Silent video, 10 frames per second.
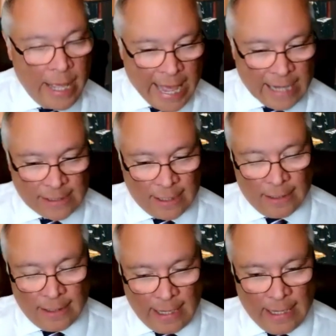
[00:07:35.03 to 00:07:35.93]
as
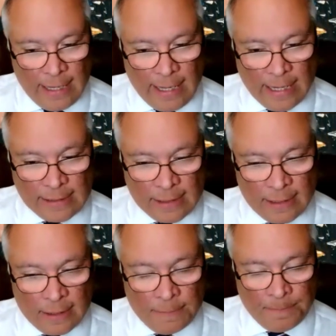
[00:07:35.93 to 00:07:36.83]
a, a as
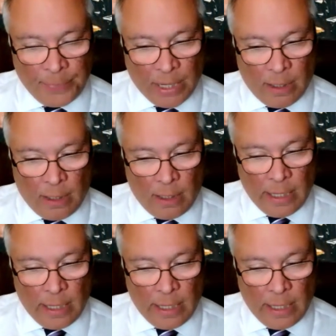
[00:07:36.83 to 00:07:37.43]
a uh,